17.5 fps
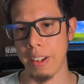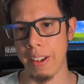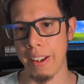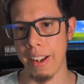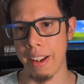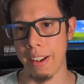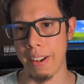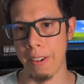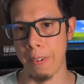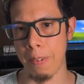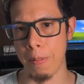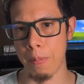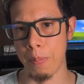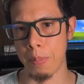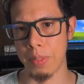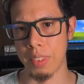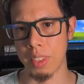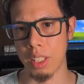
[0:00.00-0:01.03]

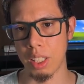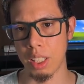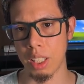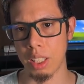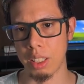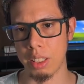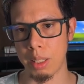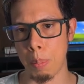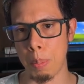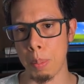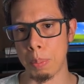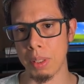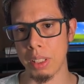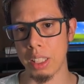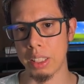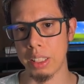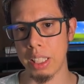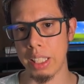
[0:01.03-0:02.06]
the people
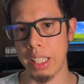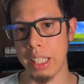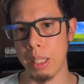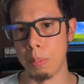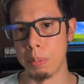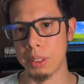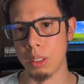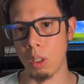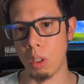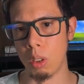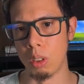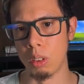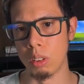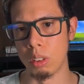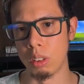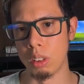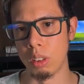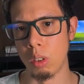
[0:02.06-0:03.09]
that lives
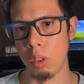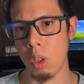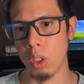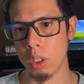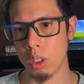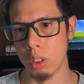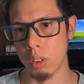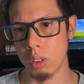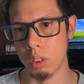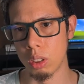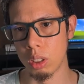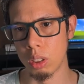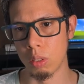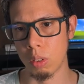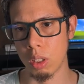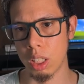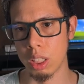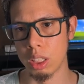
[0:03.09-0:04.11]
on London,
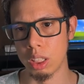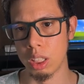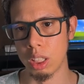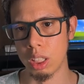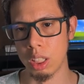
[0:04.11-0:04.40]
right?